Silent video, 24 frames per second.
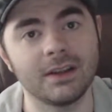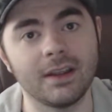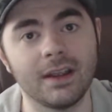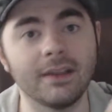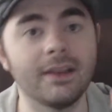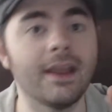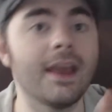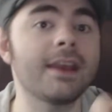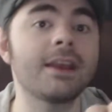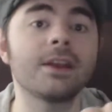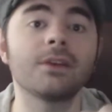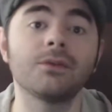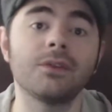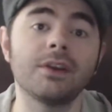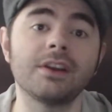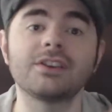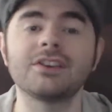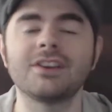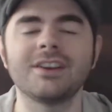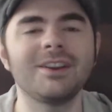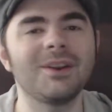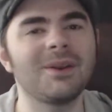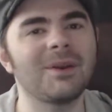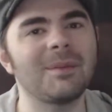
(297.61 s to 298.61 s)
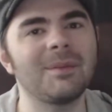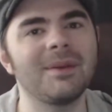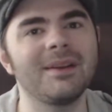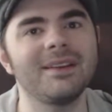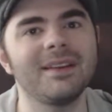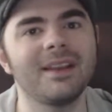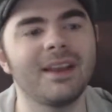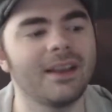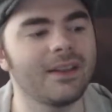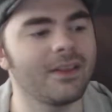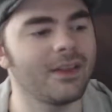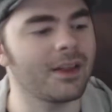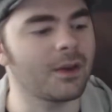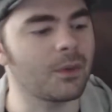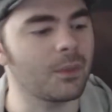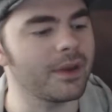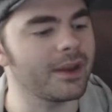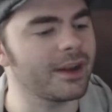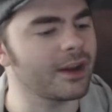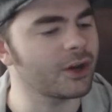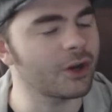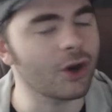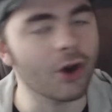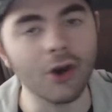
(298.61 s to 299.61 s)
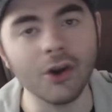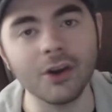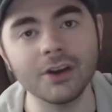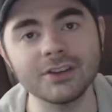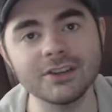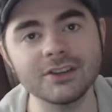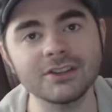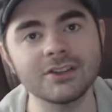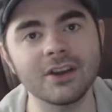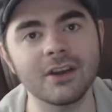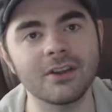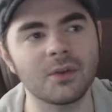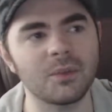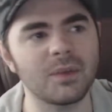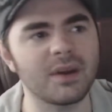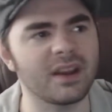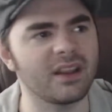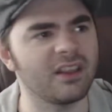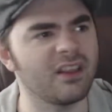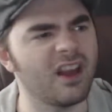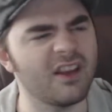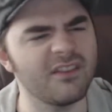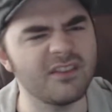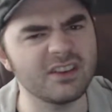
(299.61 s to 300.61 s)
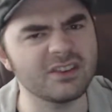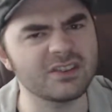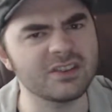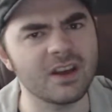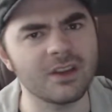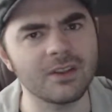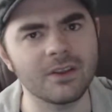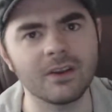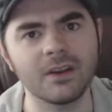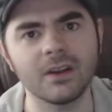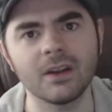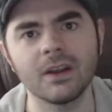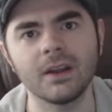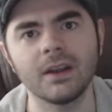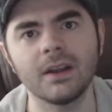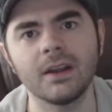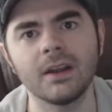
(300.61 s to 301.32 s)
and they can reach, you know what I mean? Like, we can encourage each other, we can love each other.